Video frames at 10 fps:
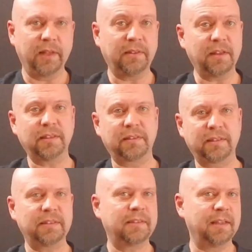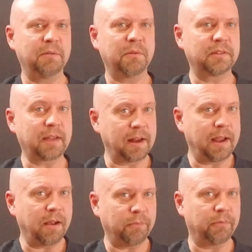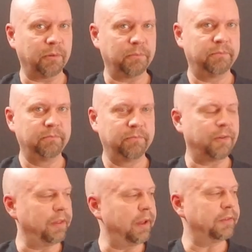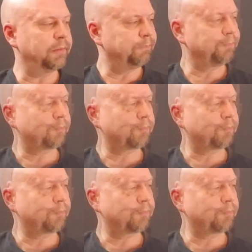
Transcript: it does exist and it was kind of helpful for this.